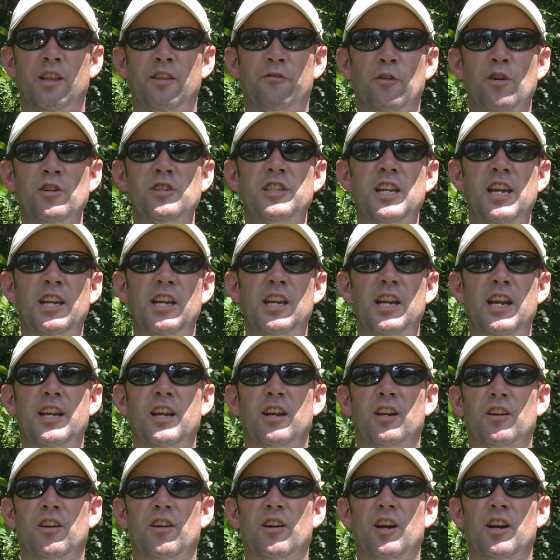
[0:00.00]
First thing you need
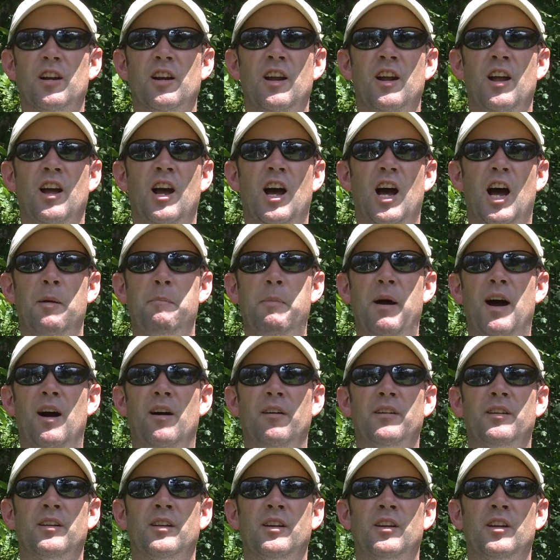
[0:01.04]
to learn
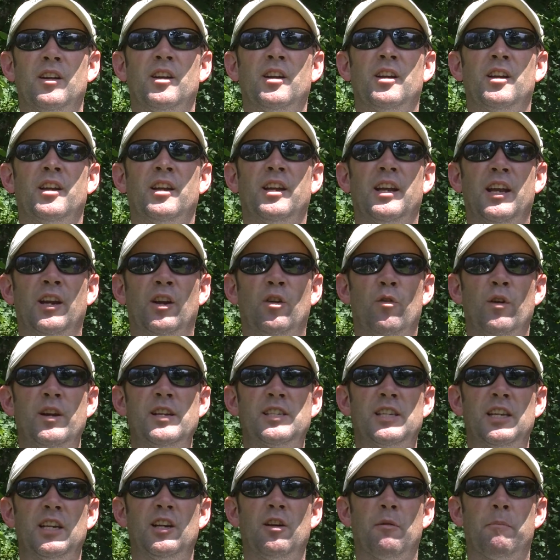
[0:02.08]
about
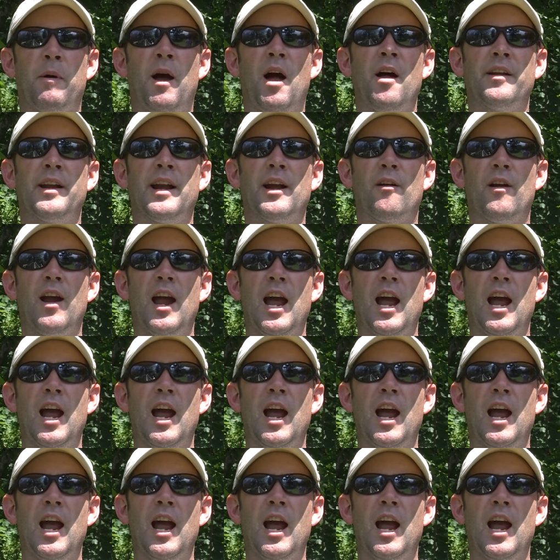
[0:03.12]
increasing your pollinator